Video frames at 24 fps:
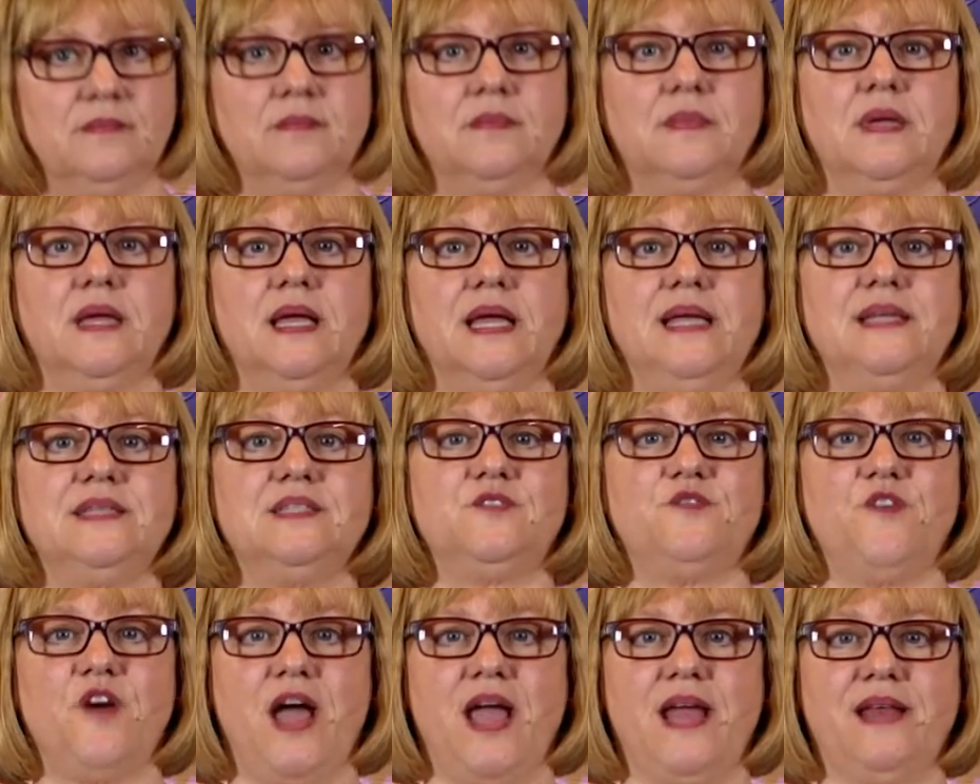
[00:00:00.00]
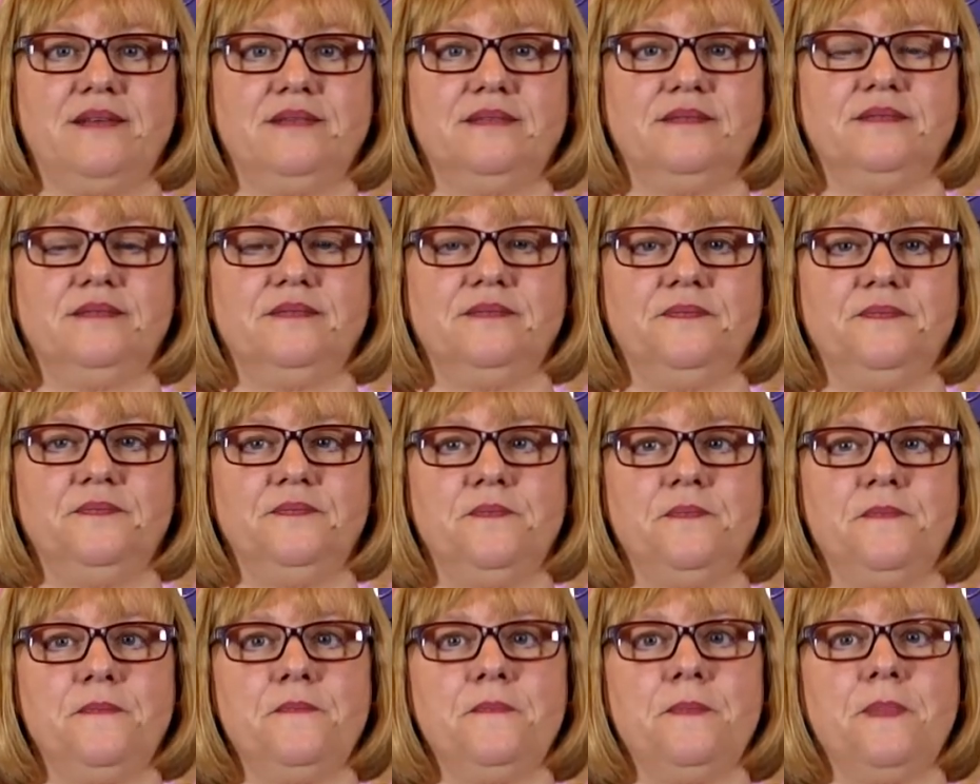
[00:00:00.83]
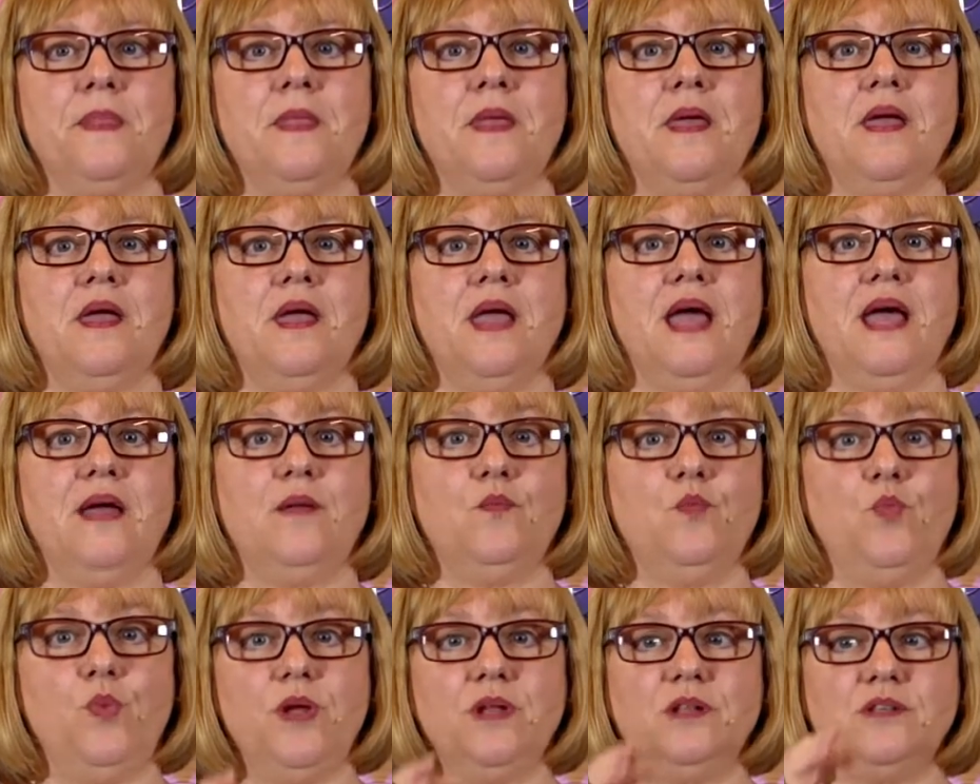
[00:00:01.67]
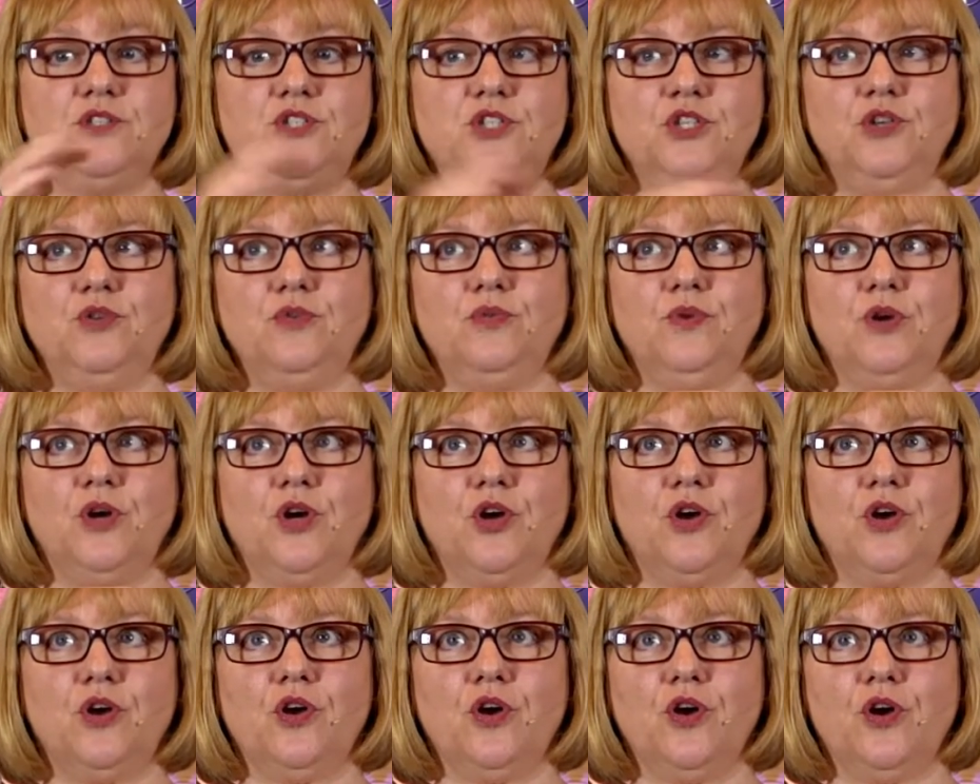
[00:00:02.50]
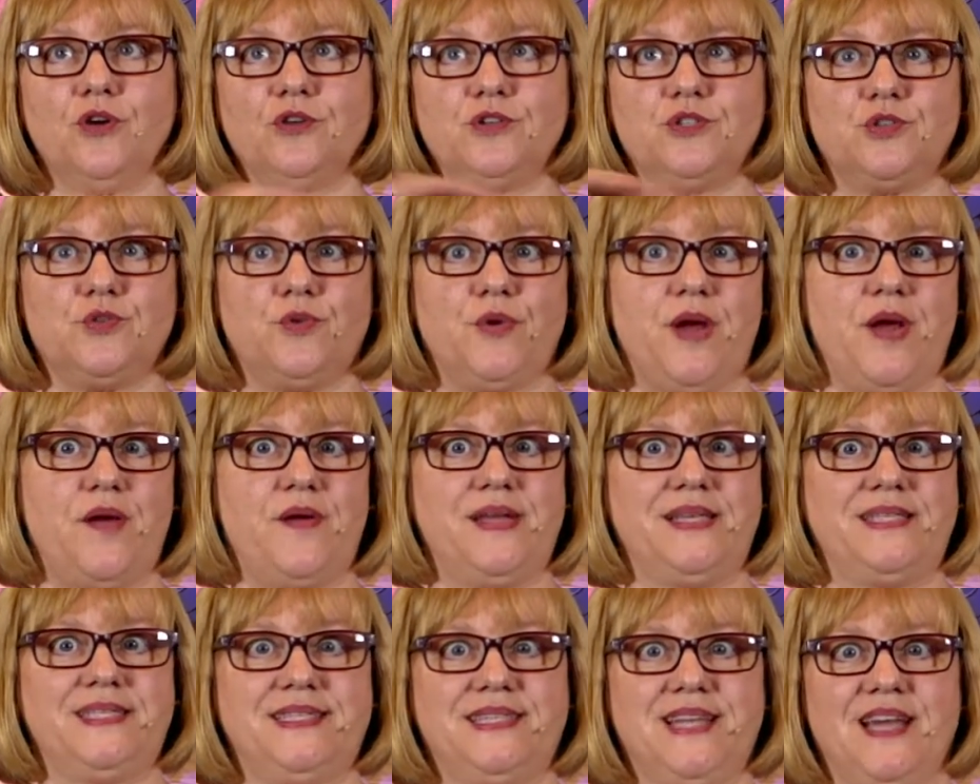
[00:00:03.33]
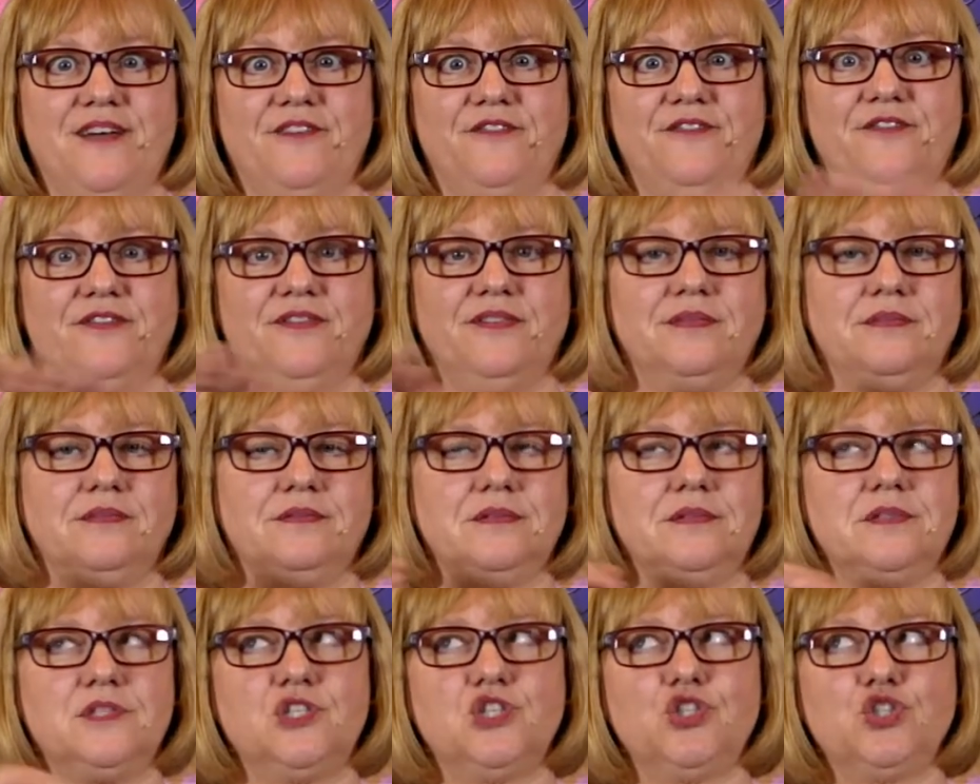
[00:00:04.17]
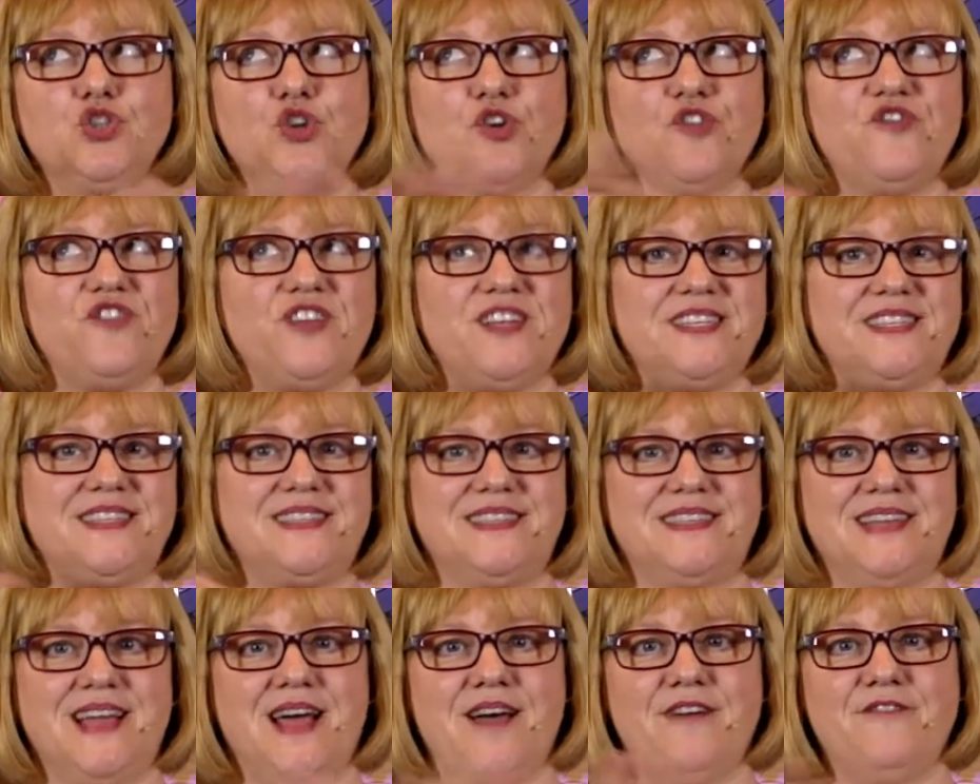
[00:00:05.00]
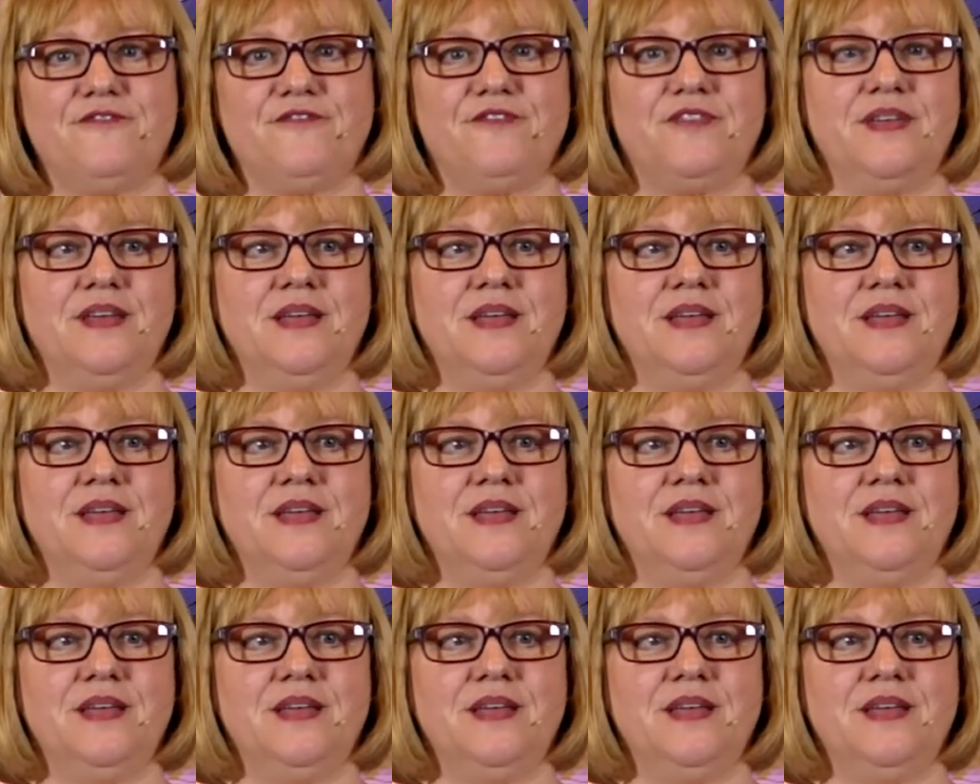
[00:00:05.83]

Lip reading: is fine. And we'll do cursory stuff, surface stuff.